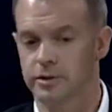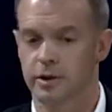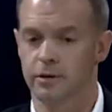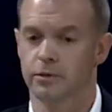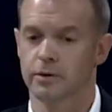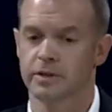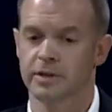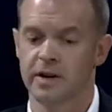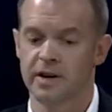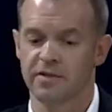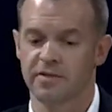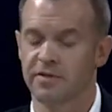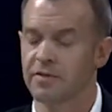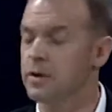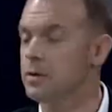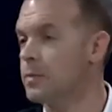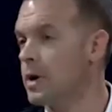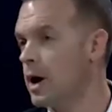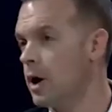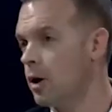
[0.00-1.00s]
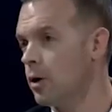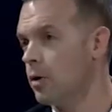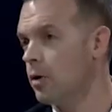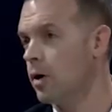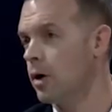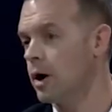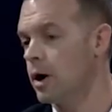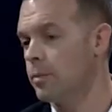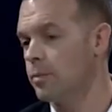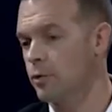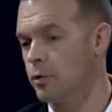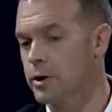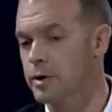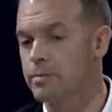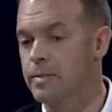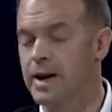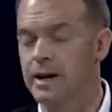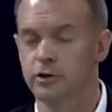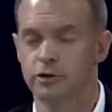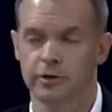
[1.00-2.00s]
There was a female Marine
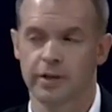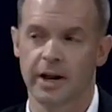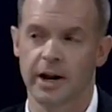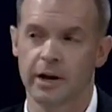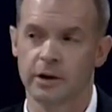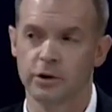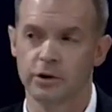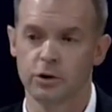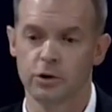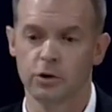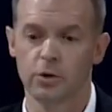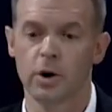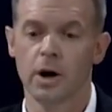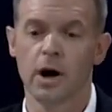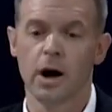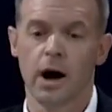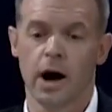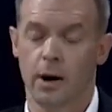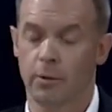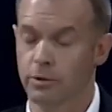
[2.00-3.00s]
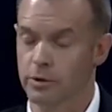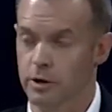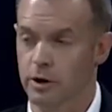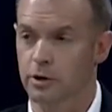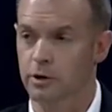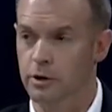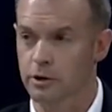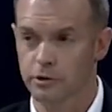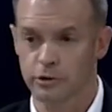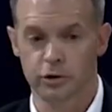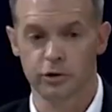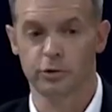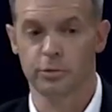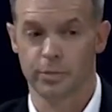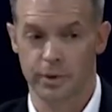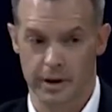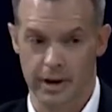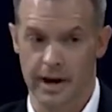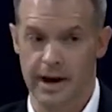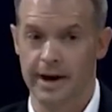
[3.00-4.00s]
major that I knew. I wasn't close to,
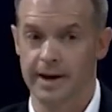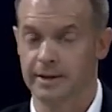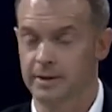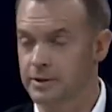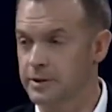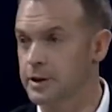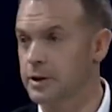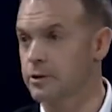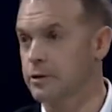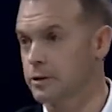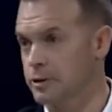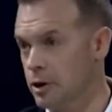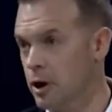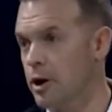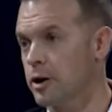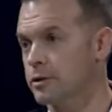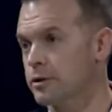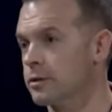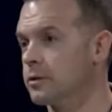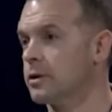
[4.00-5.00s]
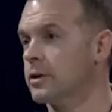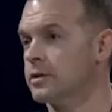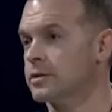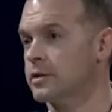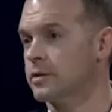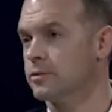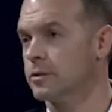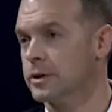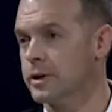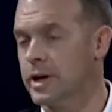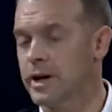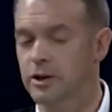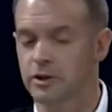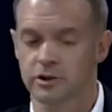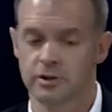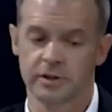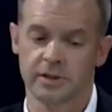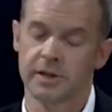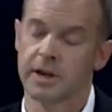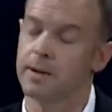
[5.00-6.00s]
but I had seen her and talked to her on several
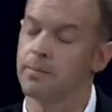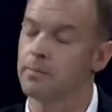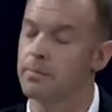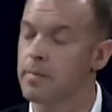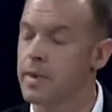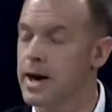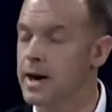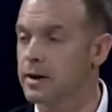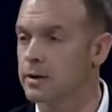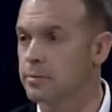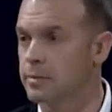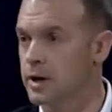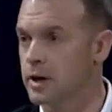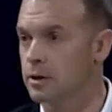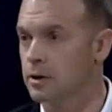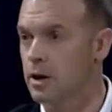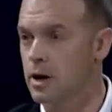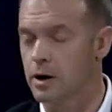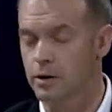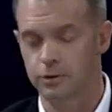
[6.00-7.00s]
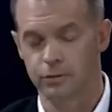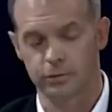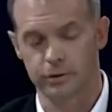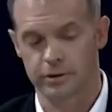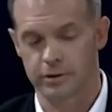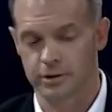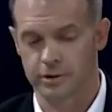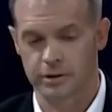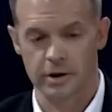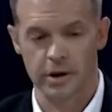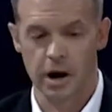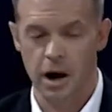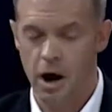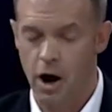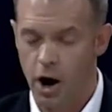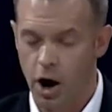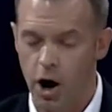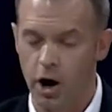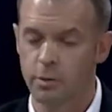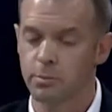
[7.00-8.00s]
occasions, named Megan McClung, who was this
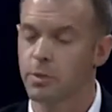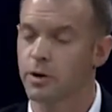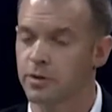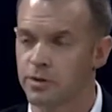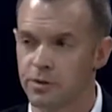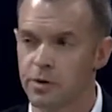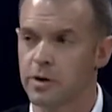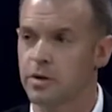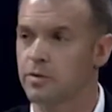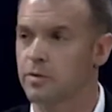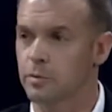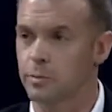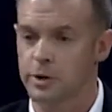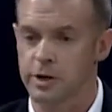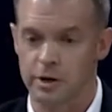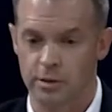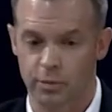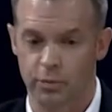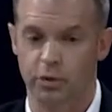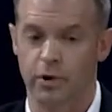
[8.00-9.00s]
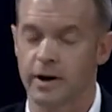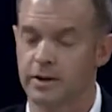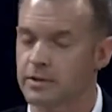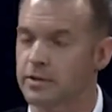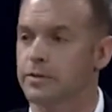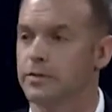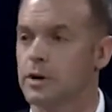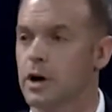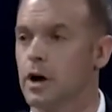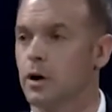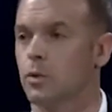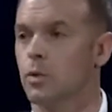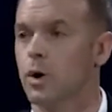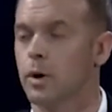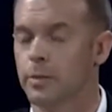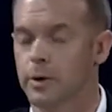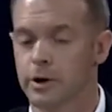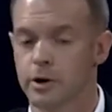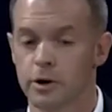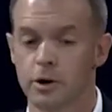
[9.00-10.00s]
unbelievably impressive young
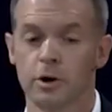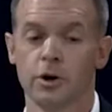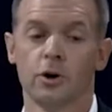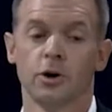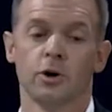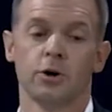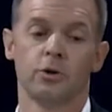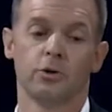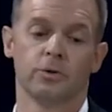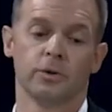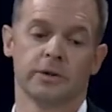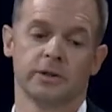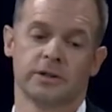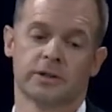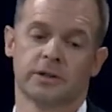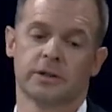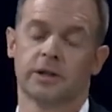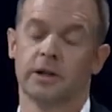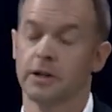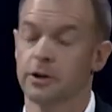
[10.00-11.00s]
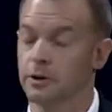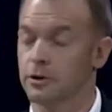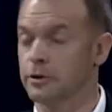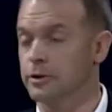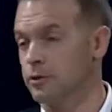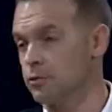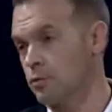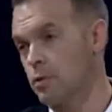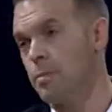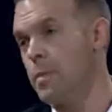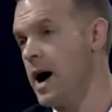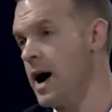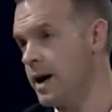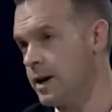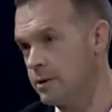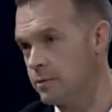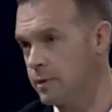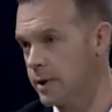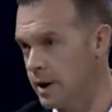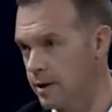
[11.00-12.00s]
woman who was killed in
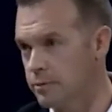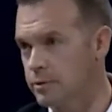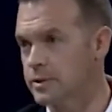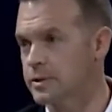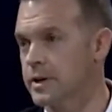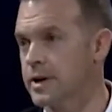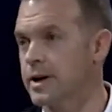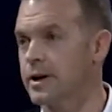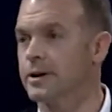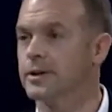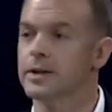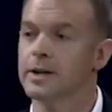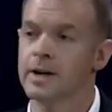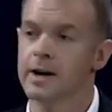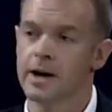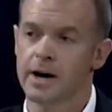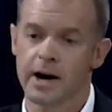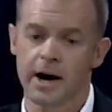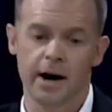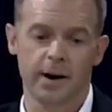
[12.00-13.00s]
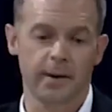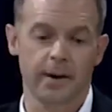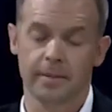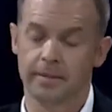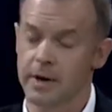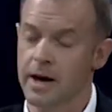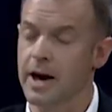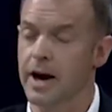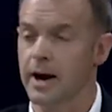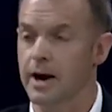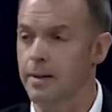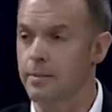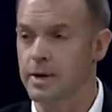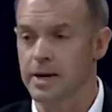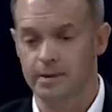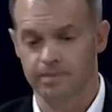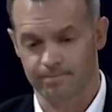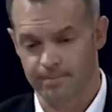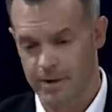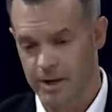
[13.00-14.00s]
Ramadi when I was there.
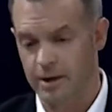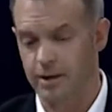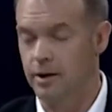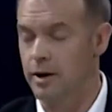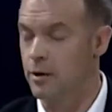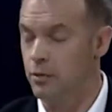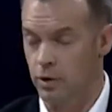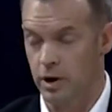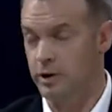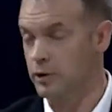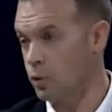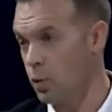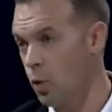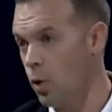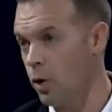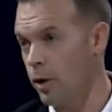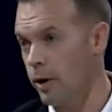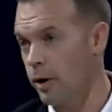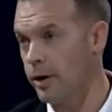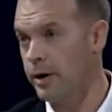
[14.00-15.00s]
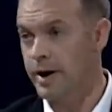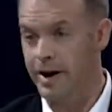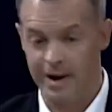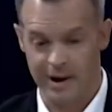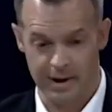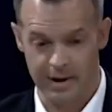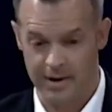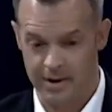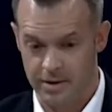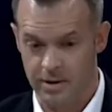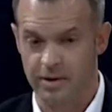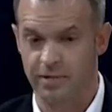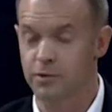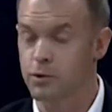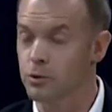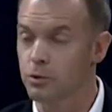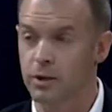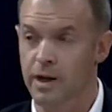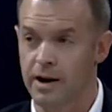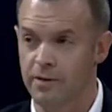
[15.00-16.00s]
Mm-hmm. It's war, and if
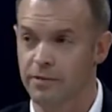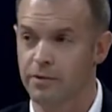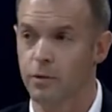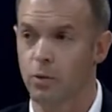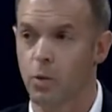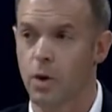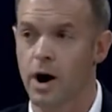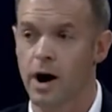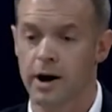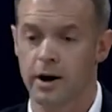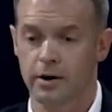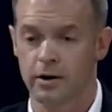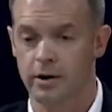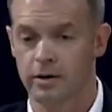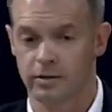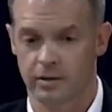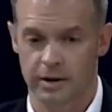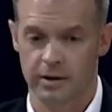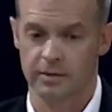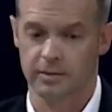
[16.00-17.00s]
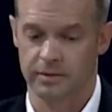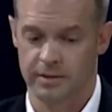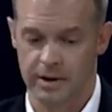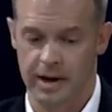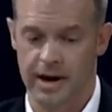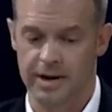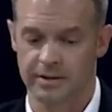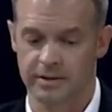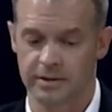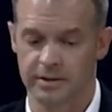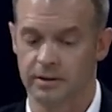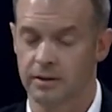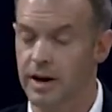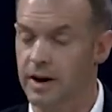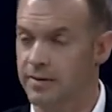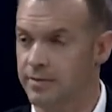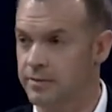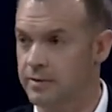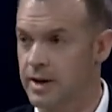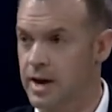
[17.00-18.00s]
you left the wire, and
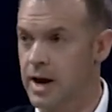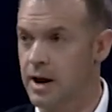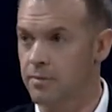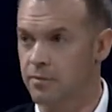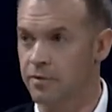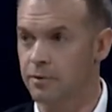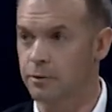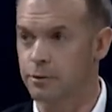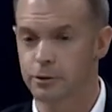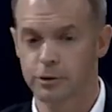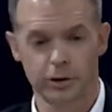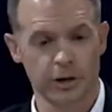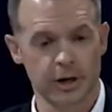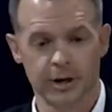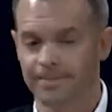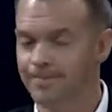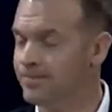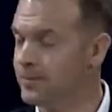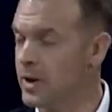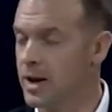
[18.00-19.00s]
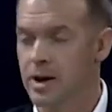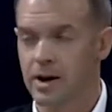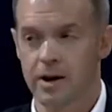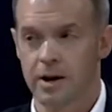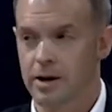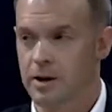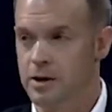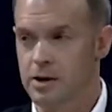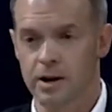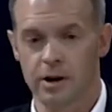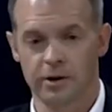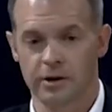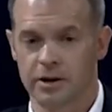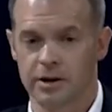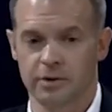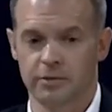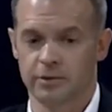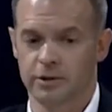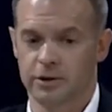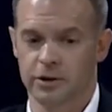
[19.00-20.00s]
left Camp Fallujah, you know,
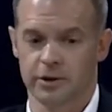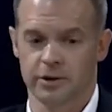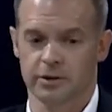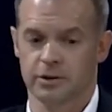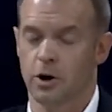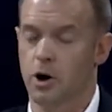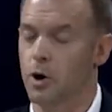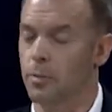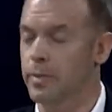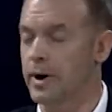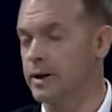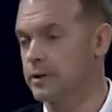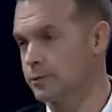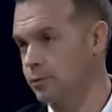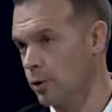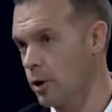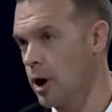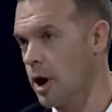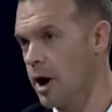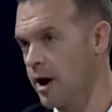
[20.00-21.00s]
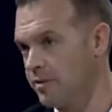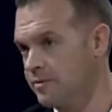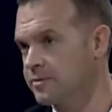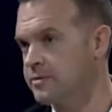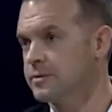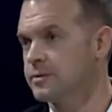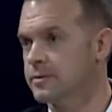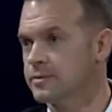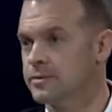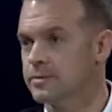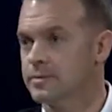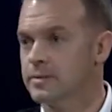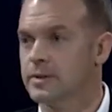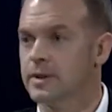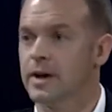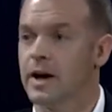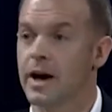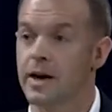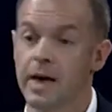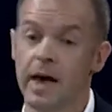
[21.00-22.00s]
it was just all bets were off.
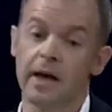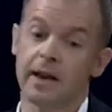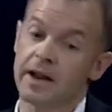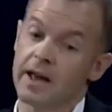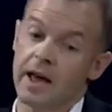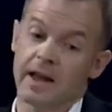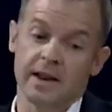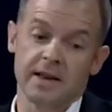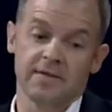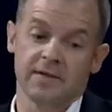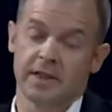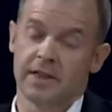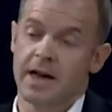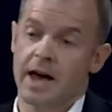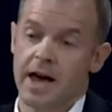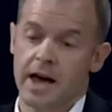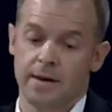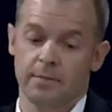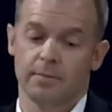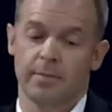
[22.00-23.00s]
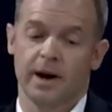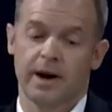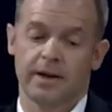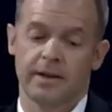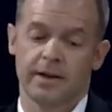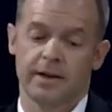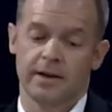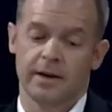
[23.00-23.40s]
And even then, by